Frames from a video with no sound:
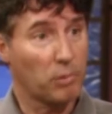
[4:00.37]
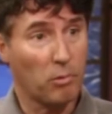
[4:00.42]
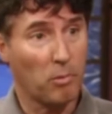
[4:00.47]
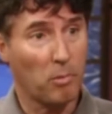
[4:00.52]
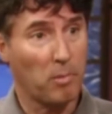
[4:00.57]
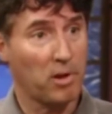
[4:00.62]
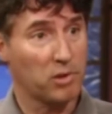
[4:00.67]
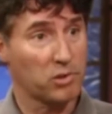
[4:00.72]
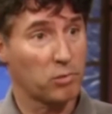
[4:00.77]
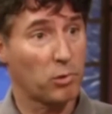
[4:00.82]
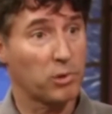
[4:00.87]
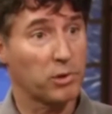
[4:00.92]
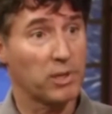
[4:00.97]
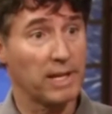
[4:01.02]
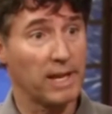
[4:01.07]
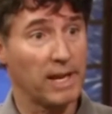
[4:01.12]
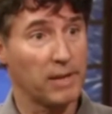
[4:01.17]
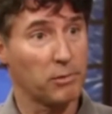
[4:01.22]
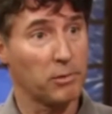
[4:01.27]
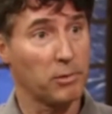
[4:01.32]
robots work
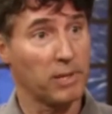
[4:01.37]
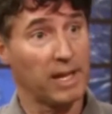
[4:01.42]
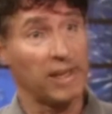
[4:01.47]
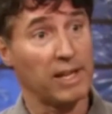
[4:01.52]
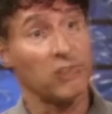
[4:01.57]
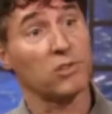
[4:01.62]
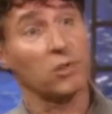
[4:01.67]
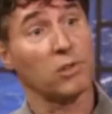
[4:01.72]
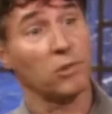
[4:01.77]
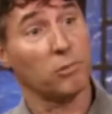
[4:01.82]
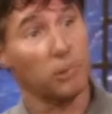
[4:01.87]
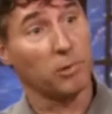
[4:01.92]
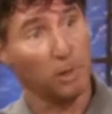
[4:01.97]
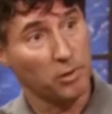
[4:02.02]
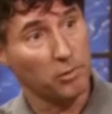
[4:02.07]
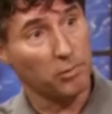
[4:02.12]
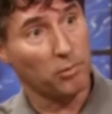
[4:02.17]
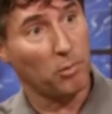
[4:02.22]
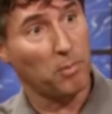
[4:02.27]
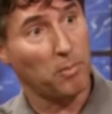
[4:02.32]
together against the 3
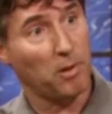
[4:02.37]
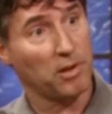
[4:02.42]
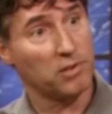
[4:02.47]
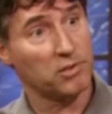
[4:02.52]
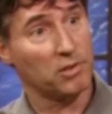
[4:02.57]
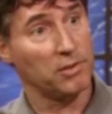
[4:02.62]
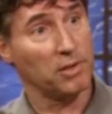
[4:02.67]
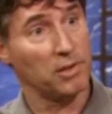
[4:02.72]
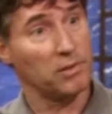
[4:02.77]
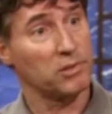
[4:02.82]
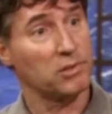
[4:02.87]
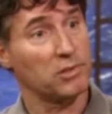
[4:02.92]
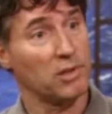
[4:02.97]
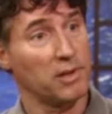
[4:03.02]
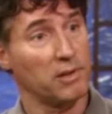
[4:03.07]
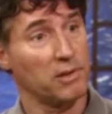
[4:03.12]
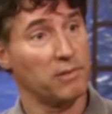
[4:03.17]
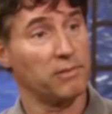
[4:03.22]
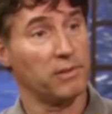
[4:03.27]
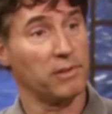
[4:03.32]
other robots on the other
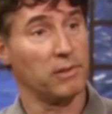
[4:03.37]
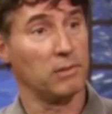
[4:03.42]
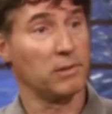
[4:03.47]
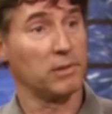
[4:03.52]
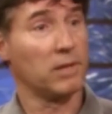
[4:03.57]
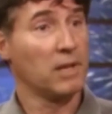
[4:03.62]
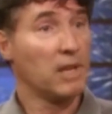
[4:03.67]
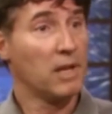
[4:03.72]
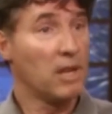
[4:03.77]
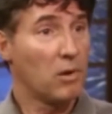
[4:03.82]
side of the field.